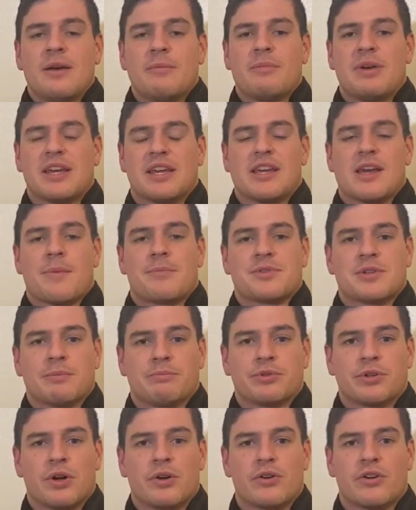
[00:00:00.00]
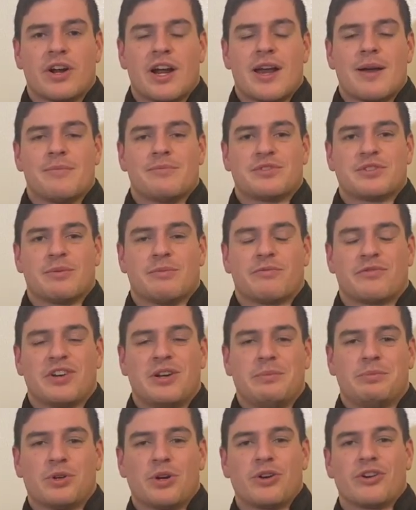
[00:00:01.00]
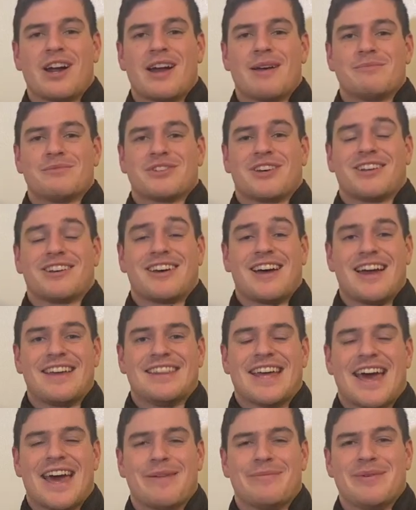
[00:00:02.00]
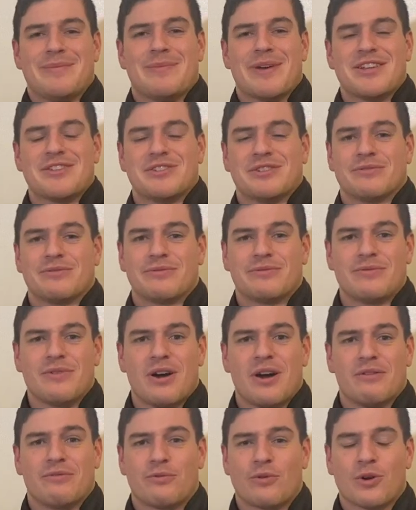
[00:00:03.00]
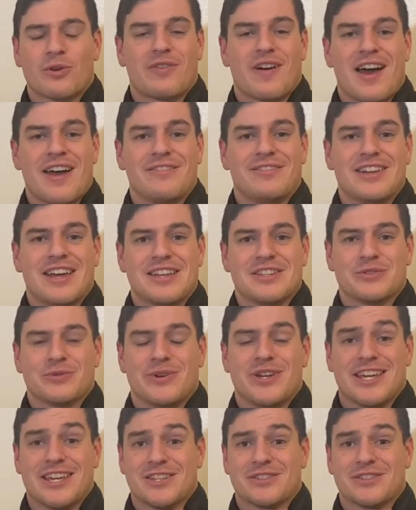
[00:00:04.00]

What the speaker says: picking up some programs, some free programs online that had me benching 4 or 5 days a week,